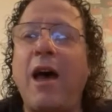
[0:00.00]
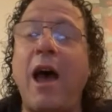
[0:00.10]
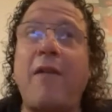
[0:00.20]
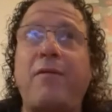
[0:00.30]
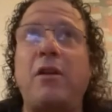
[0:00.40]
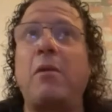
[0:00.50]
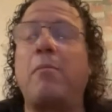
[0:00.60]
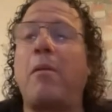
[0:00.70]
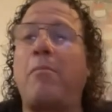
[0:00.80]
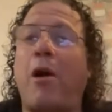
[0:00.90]
after the
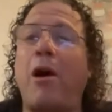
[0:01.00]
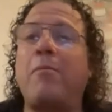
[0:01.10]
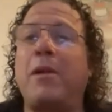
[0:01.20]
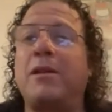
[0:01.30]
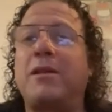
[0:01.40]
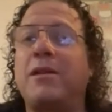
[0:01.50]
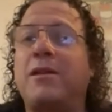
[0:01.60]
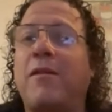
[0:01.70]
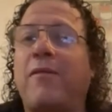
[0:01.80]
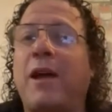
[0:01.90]
bombardments and
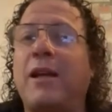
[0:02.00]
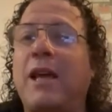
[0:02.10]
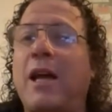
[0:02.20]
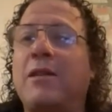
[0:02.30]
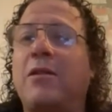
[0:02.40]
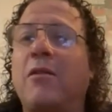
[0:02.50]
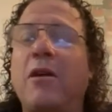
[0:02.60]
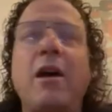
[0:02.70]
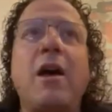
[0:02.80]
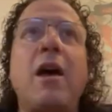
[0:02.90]
stuff like that. So,
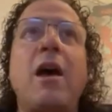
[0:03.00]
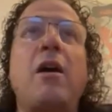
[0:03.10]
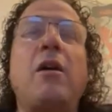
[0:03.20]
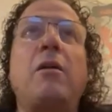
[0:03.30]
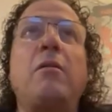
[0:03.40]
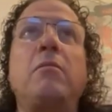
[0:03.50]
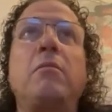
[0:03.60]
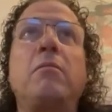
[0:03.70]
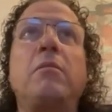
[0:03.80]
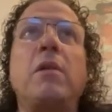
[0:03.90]

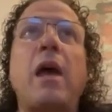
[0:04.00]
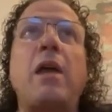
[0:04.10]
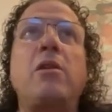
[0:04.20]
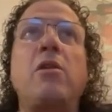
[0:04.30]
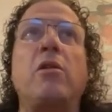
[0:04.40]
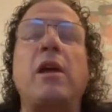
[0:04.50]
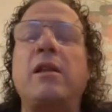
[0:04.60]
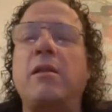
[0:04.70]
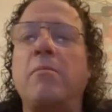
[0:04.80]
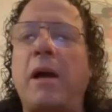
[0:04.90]
and you know,
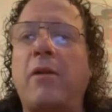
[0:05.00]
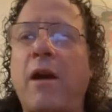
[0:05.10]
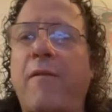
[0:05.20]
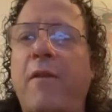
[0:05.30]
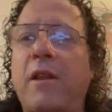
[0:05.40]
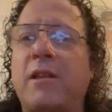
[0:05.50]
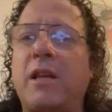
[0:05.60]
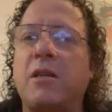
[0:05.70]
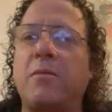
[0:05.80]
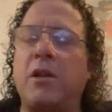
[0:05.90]
my grandfather
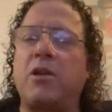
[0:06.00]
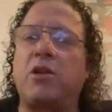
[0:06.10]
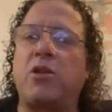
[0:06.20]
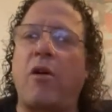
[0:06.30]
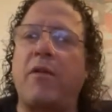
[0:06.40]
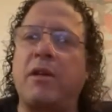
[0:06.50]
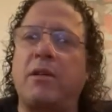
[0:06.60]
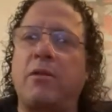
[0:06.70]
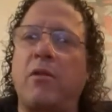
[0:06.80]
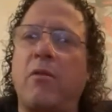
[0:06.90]
tells me the
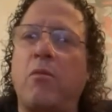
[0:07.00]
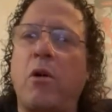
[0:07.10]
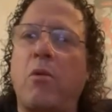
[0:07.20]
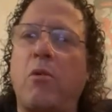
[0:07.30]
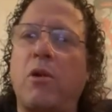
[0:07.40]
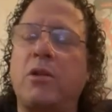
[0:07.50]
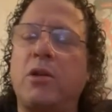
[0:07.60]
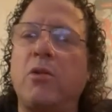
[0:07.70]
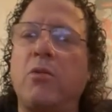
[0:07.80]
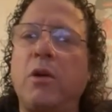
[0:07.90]
stories during World War
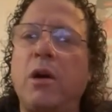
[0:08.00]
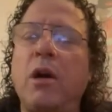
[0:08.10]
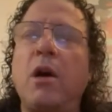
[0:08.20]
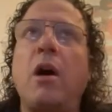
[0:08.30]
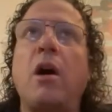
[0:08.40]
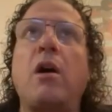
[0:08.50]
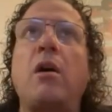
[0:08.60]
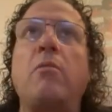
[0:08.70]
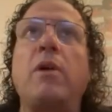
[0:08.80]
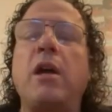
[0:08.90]
II,
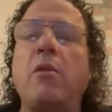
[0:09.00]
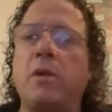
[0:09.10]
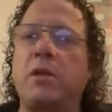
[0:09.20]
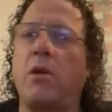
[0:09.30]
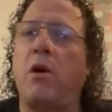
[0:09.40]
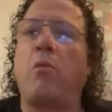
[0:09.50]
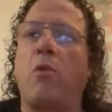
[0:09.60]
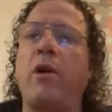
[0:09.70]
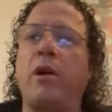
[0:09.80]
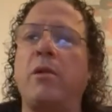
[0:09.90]
where he was
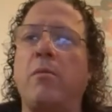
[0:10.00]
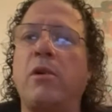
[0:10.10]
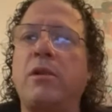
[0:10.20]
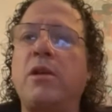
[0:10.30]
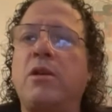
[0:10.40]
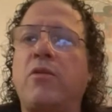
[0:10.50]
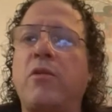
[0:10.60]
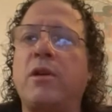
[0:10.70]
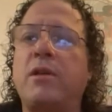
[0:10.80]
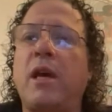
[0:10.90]
awarded the Maltese
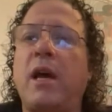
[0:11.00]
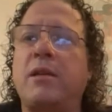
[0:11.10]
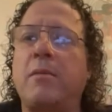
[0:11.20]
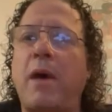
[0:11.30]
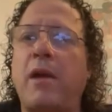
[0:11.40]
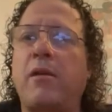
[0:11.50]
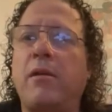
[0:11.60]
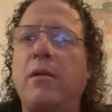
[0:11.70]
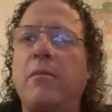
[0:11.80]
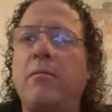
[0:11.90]
Cross as a medal,
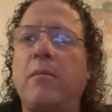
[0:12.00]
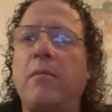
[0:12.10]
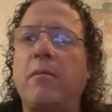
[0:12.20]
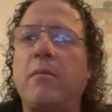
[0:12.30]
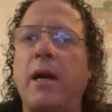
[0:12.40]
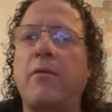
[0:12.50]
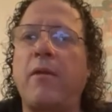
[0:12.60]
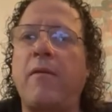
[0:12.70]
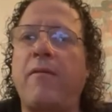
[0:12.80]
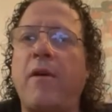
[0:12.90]
my
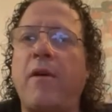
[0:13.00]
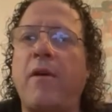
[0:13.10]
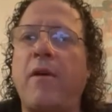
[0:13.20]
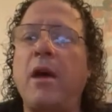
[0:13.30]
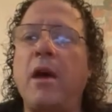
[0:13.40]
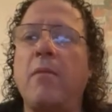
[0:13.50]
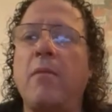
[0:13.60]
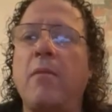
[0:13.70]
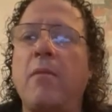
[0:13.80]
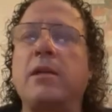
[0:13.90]
grandfather, mm-hmm.
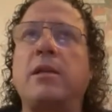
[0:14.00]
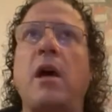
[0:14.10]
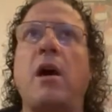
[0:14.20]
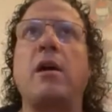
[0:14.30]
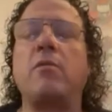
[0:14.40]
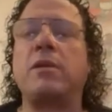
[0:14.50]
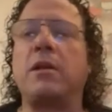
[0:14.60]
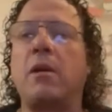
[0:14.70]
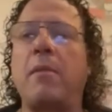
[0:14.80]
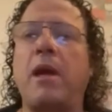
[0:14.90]
because he was
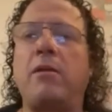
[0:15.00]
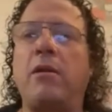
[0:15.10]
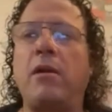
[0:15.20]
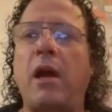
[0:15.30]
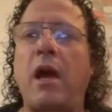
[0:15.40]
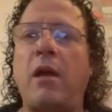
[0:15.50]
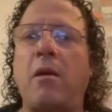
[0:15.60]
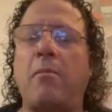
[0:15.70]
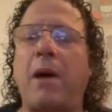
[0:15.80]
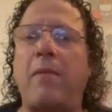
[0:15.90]
a commander
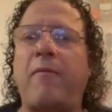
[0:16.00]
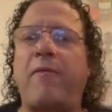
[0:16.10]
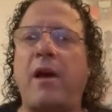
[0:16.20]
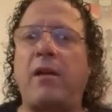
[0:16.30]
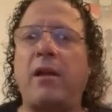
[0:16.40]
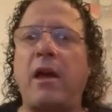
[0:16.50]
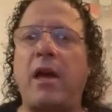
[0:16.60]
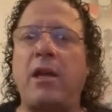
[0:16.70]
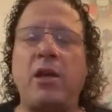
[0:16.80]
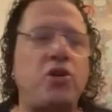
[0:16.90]
and a bomb fell
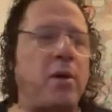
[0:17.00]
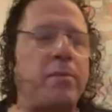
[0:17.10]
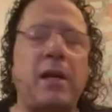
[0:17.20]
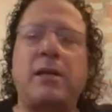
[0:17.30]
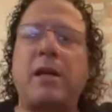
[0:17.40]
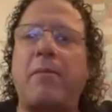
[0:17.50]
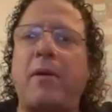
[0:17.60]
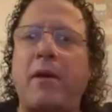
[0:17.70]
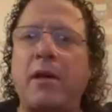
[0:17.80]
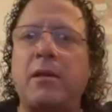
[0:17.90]
and he jumped on top
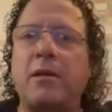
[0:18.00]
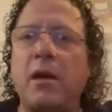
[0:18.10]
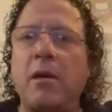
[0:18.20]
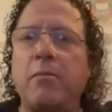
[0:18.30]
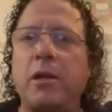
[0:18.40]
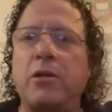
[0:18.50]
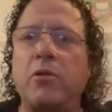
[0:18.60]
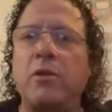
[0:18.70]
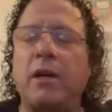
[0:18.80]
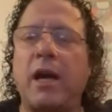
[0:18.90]
of his
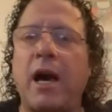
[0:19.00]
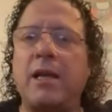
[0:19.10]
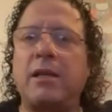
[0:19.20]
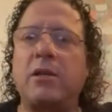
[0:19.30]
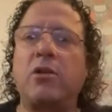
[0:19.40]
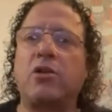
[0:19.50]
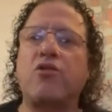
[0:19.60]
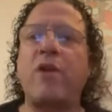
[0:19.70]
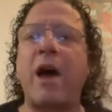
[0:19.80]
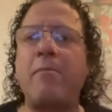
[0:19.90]
platoon of guys and took
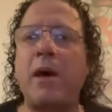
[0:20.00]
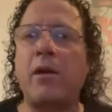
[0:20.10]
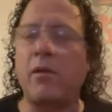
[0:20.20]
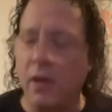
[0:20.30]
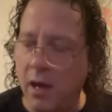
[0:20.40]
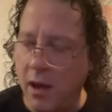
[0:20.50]
shrapnel